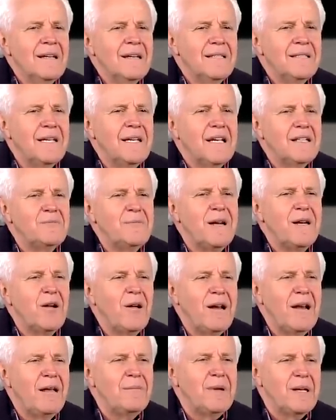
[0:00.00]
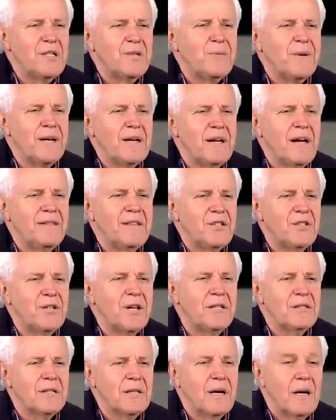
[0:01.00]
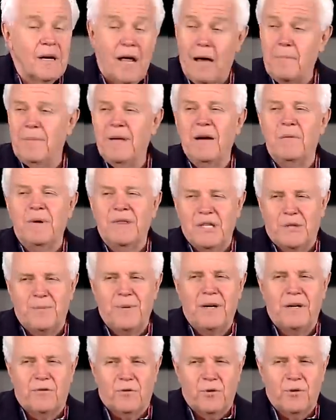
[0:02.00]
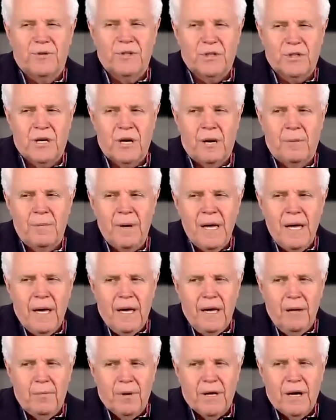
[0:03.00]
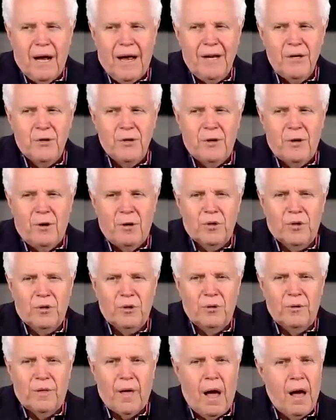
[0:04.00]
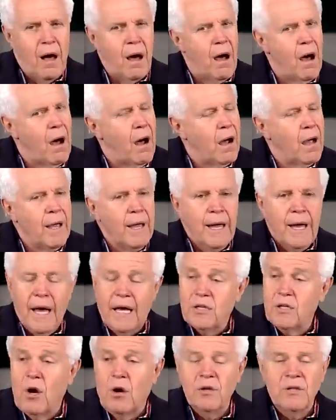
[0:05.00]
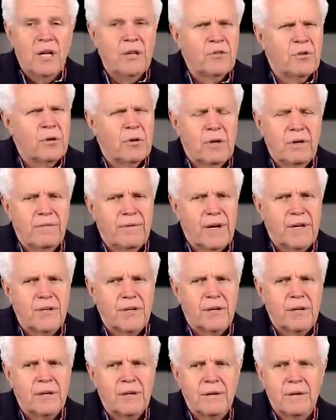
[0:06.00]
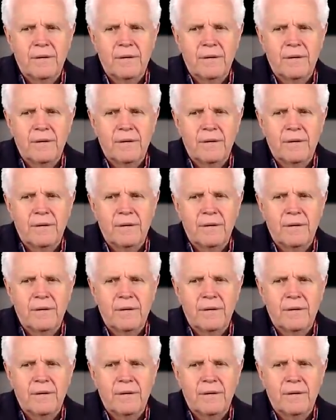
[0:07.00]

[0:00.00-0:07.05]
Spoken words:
See, as many are led by the Spirit of God, they're sons of God. Howbeit, when the Spirit of truth has come, he will guide you in all truth. Ha ha. It's all done through conviction.